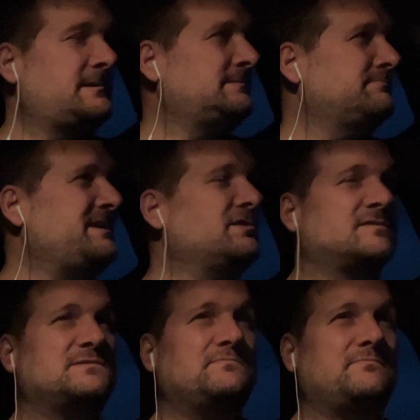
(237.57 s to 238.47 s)

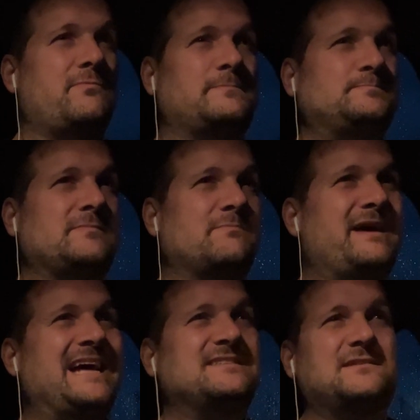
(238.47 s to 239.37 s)
meals
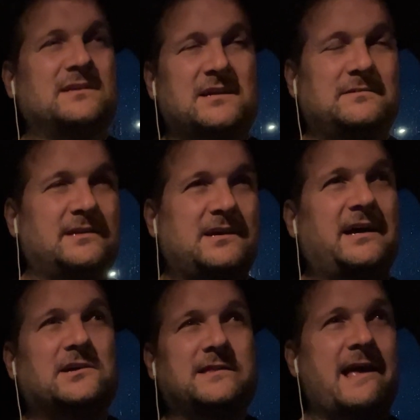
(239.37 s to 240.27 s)
pass the cut
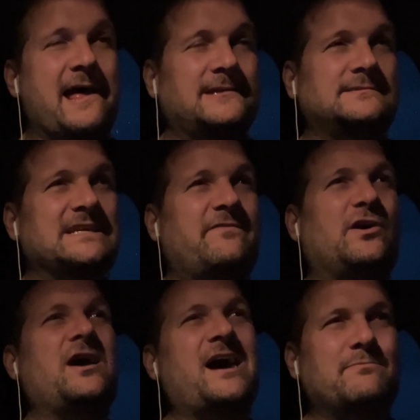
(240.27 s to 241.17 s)
on that. A
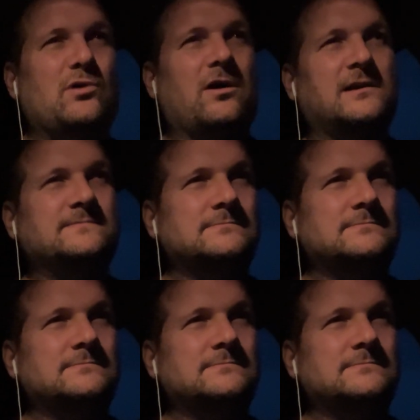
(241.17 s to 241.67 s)
very high bar.